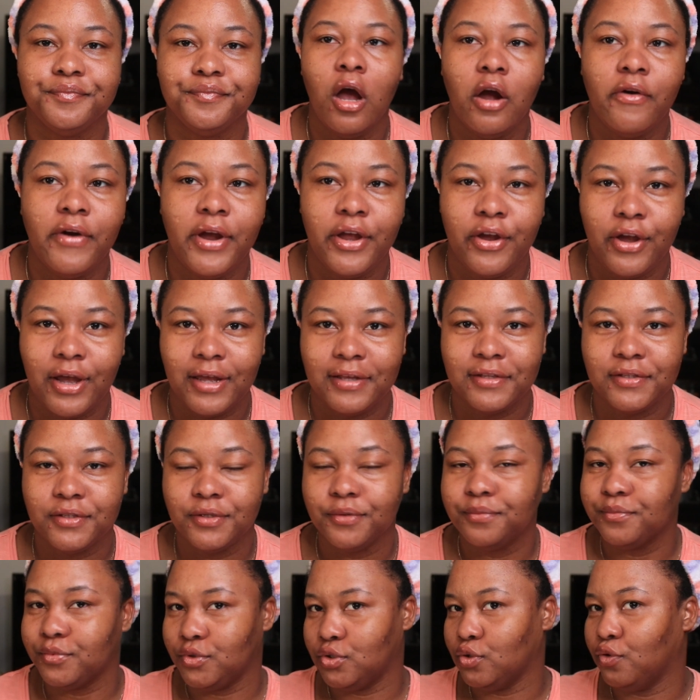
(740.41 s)
Alright guys,
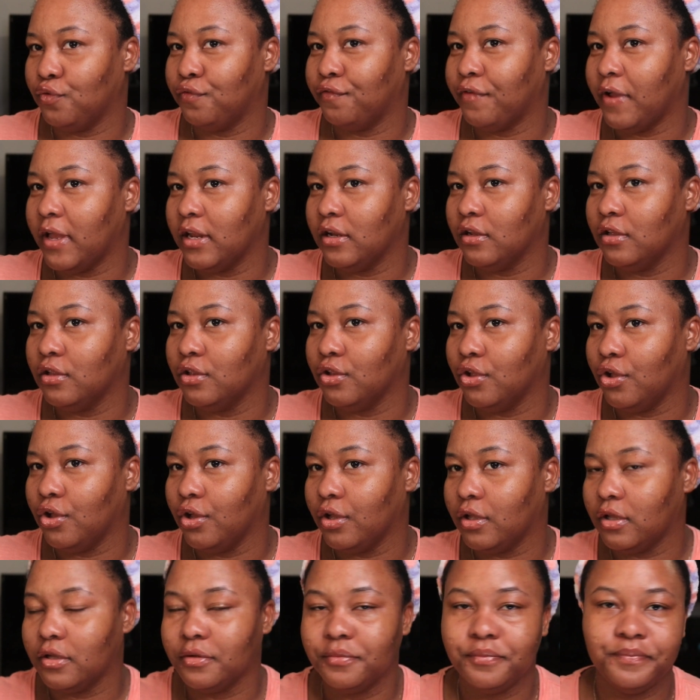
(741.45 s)
so final
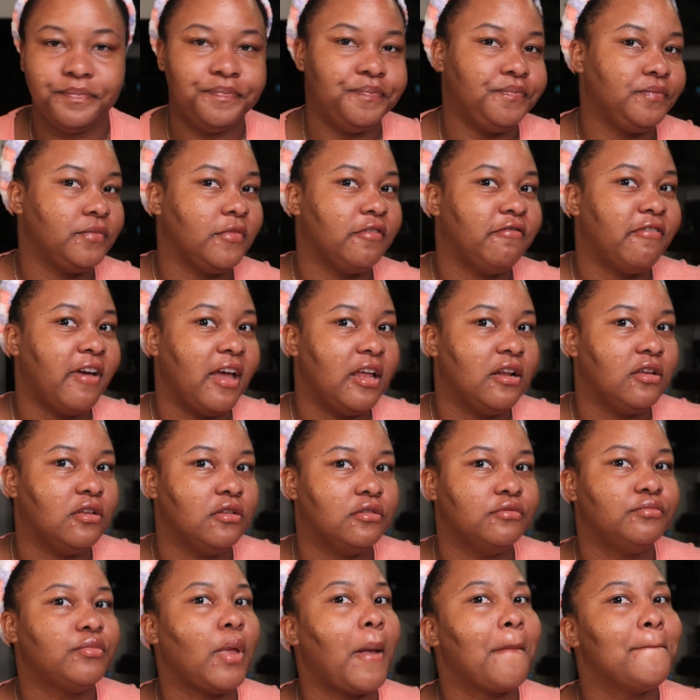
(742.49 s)
look,
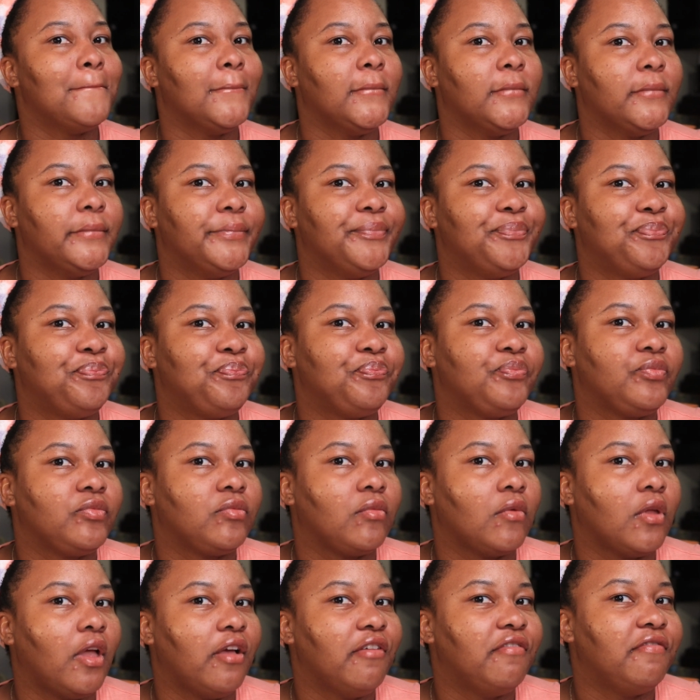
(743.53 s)
final
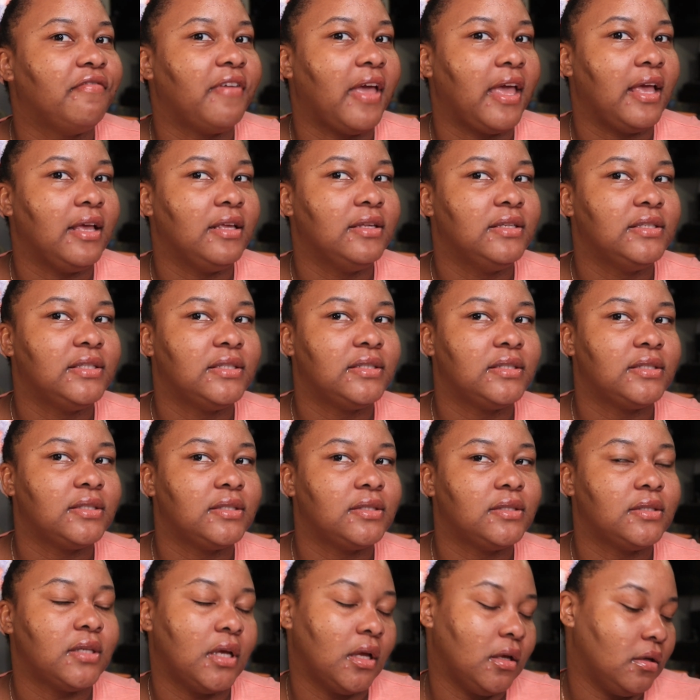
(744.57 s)

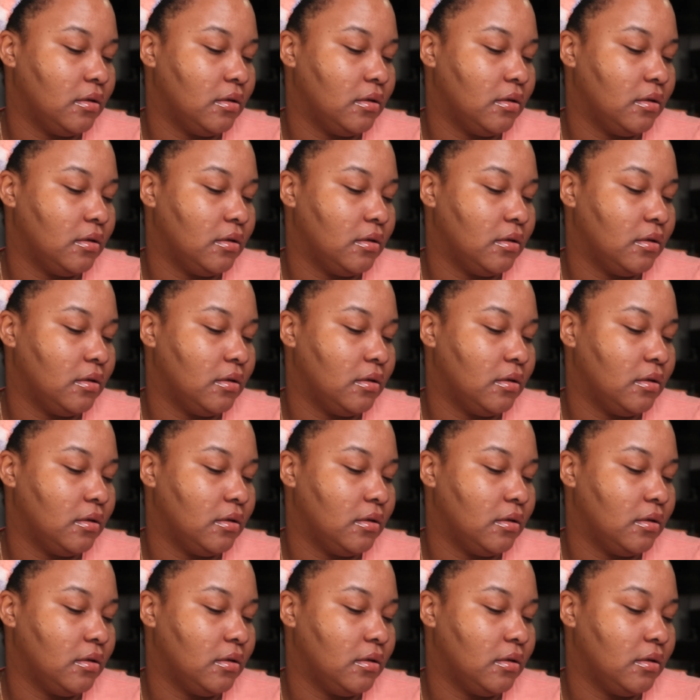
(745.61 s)
face.